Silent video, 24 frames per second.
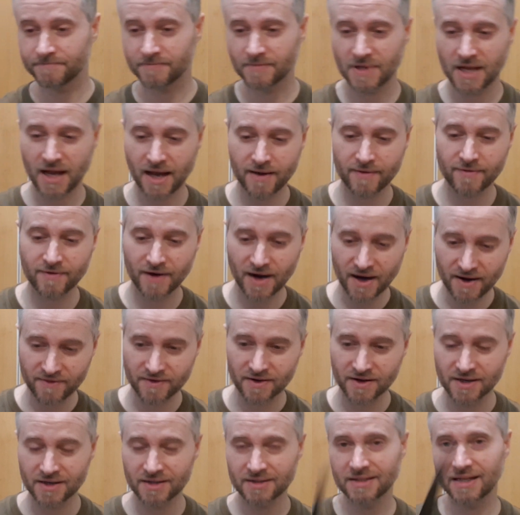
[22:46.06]
I've
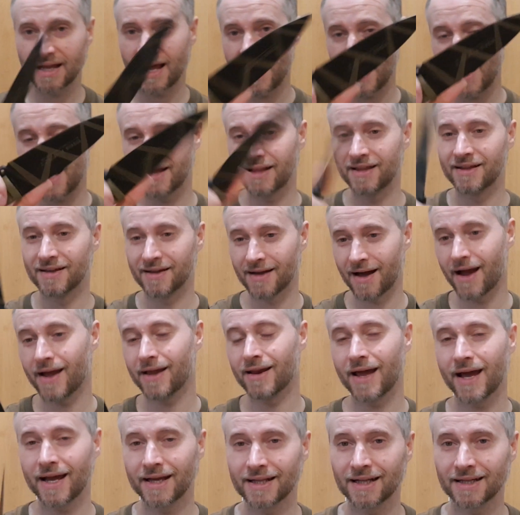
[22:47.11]
heard, and I
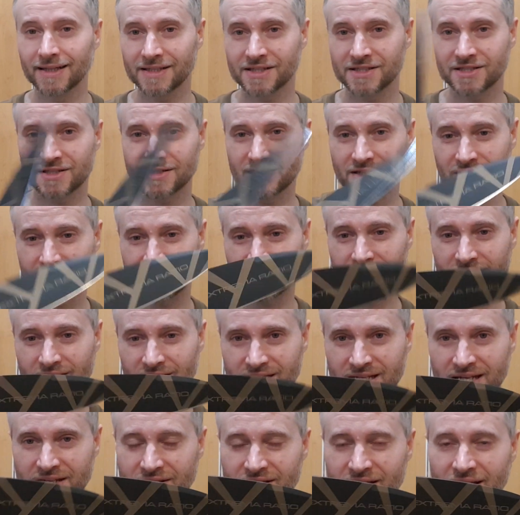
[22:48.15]
like that it's as
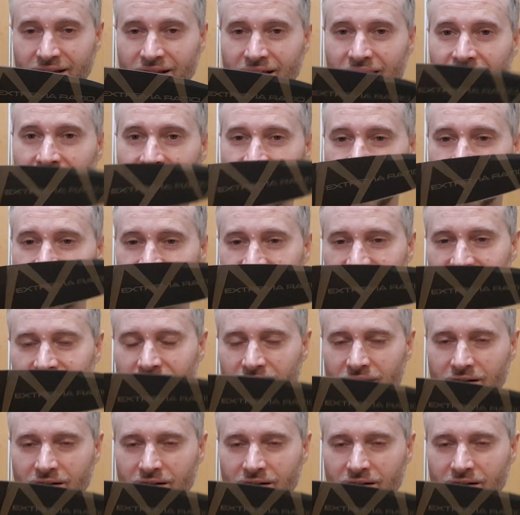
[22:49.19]
I said, it's